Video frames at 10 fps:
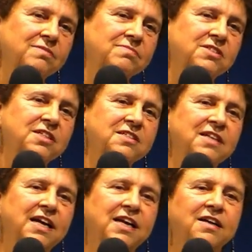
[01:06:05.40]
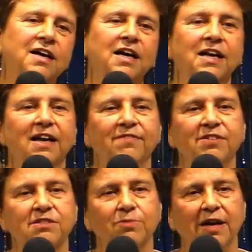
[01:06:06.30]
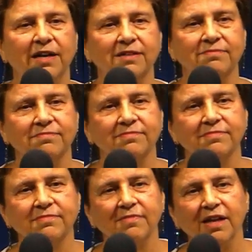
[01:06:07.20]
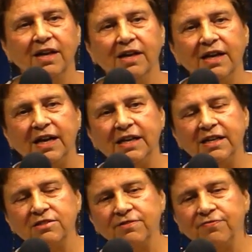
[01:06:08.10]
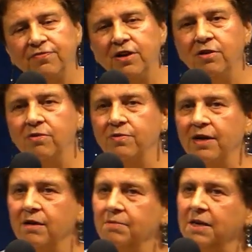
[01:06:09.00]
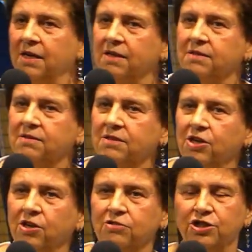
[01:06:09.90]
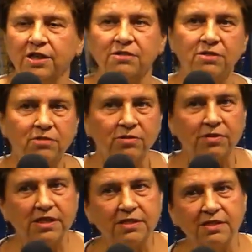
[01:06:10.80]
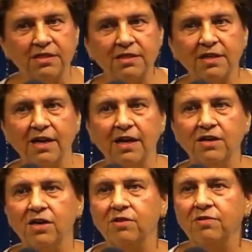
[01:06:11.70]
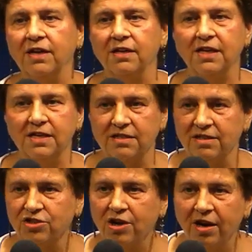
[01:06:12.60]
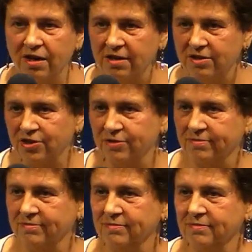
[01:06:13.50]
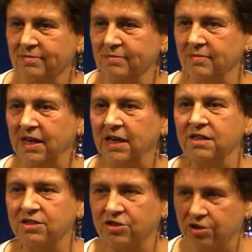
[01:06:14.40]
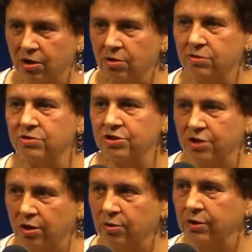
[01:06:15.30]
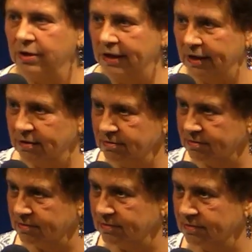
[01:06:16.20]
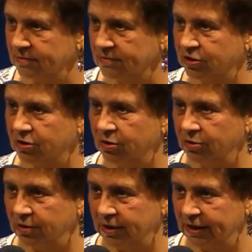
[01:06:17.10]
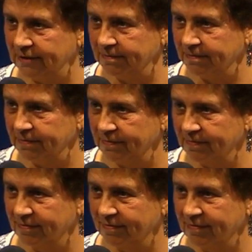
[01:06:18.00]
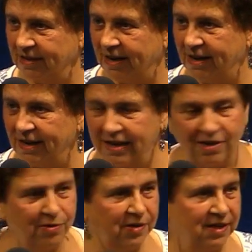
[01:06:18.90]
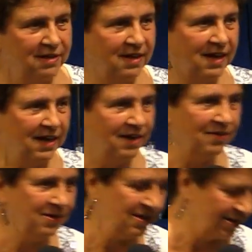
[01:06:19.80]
just letting God have his way. And there's a flow around me and, gentle noises. And I know that he's in charge. And it's so, so good. So good. Hallelujah. Hallelujah.